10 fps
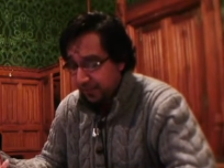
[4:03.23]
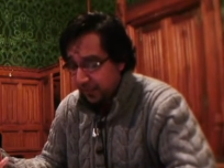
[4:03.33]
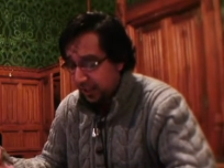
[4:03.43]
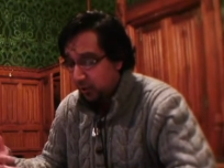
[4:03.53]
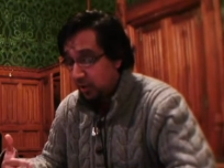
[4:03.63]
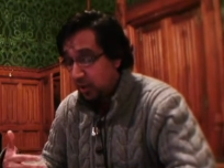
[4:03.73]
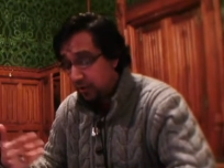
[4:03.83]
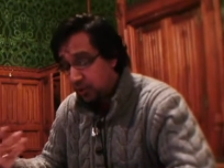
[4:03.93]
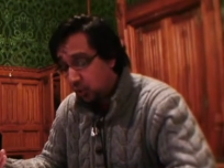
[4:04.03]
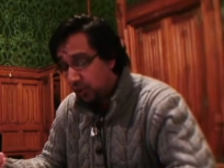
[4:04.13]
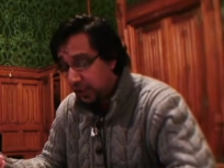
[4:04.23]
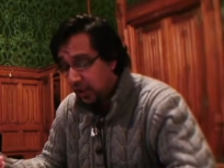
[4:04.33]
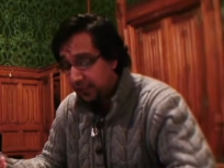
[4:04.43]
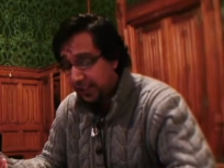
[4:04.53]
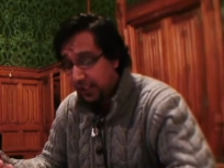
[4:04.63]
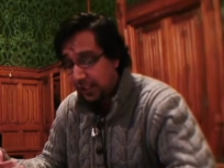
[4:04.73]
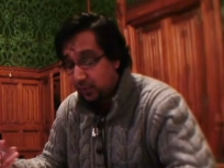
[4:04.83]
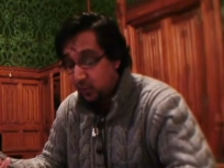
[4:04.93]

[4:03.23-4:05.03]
this was shortly after he, he was